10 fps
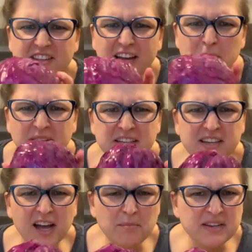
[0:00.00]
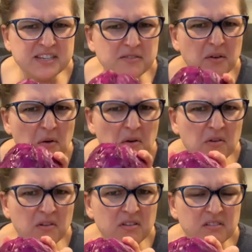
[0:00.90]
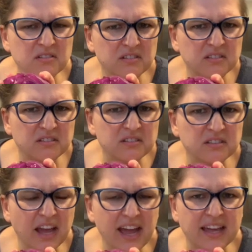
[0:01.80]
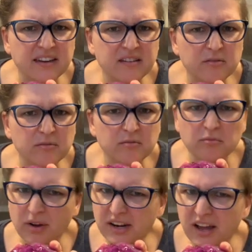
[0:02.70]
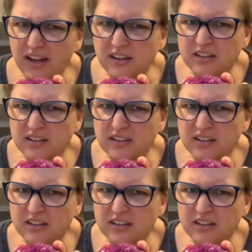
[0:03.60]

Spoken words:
I'm gonna do the whole Hey, why not?